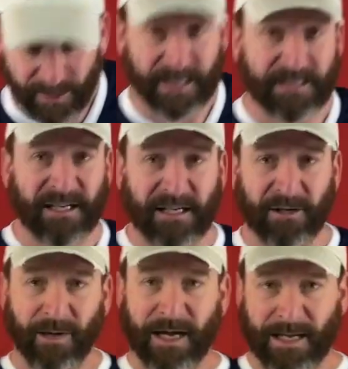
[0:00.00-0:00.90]
I can tell
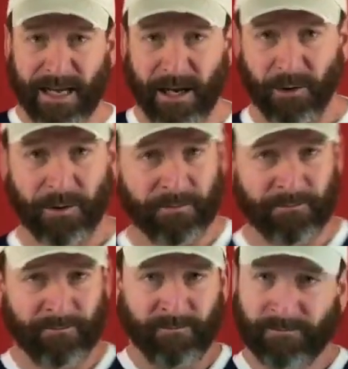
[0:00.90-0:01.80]
you right now,
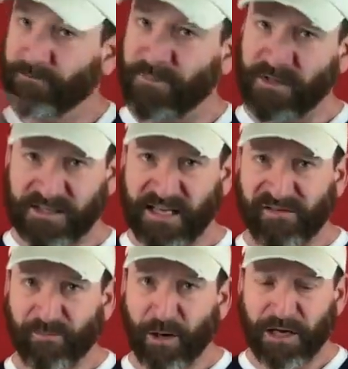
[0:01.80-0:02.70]

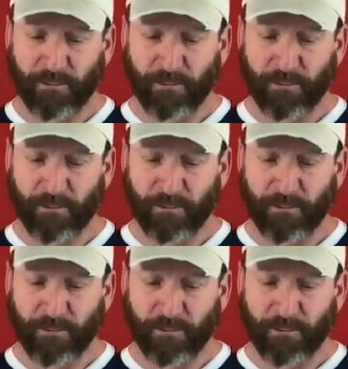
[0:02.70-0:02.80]
save money